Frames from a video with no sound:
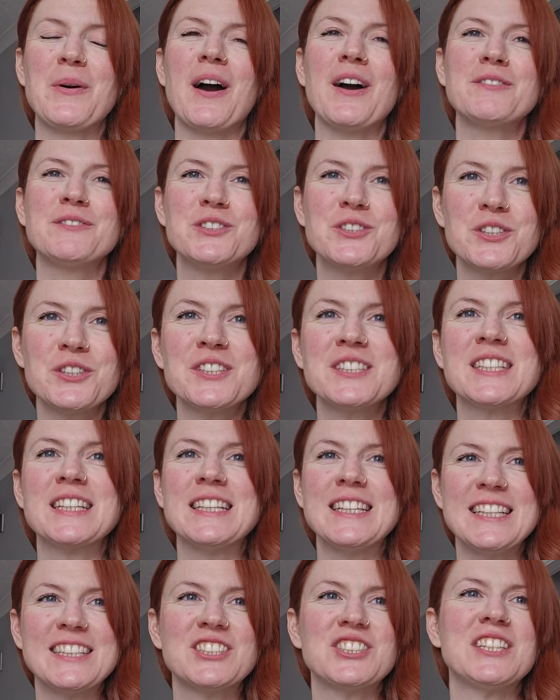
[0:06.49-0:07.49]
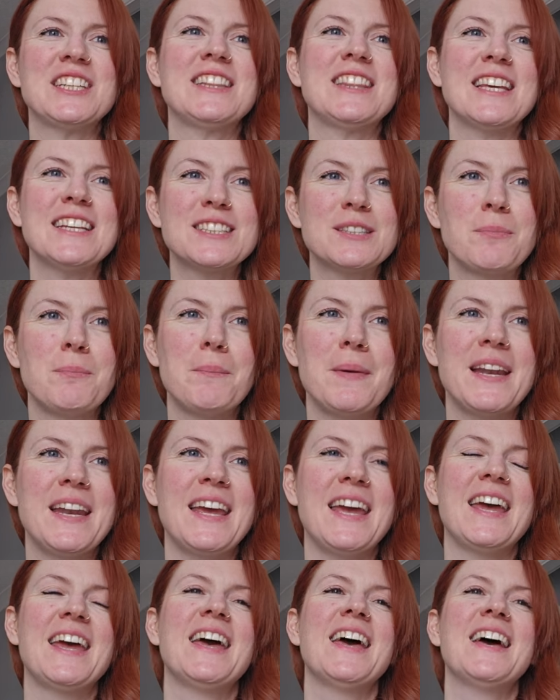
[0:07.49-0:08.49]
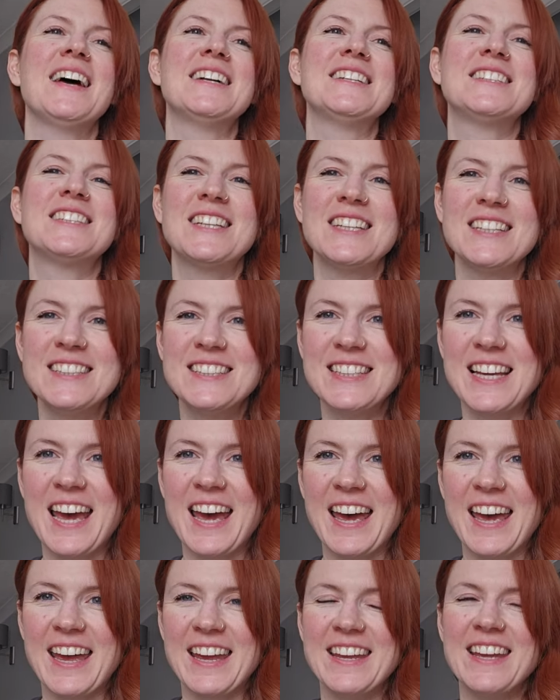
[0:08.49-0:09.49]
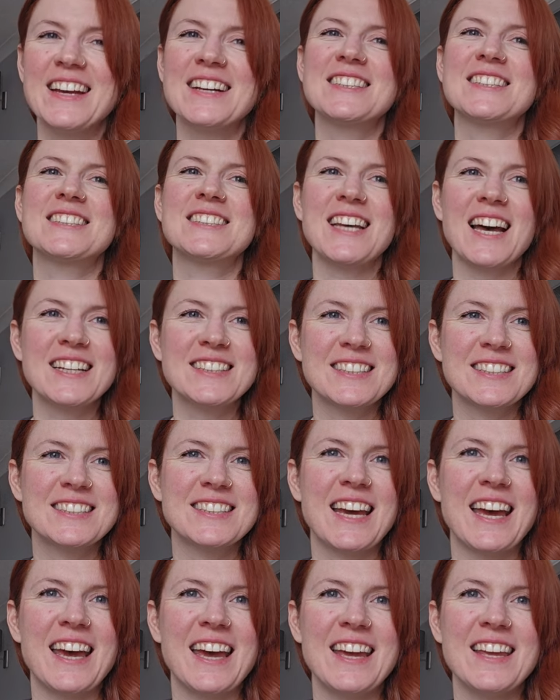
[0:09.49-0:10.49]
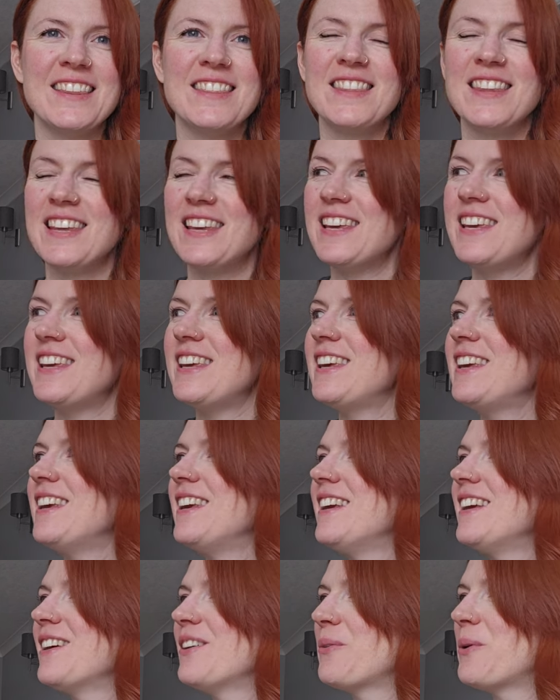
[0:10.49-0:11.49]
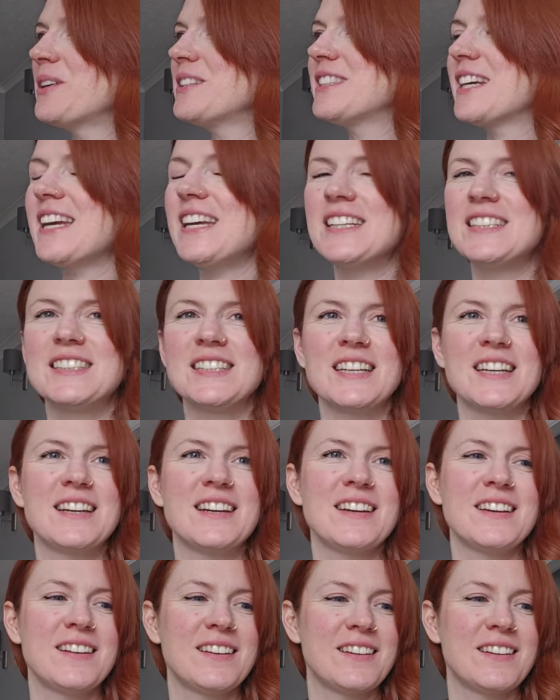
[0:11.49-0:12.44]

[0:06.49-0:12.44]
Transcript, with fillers: I've just literally this minute, today, Saturday, the, what date is it?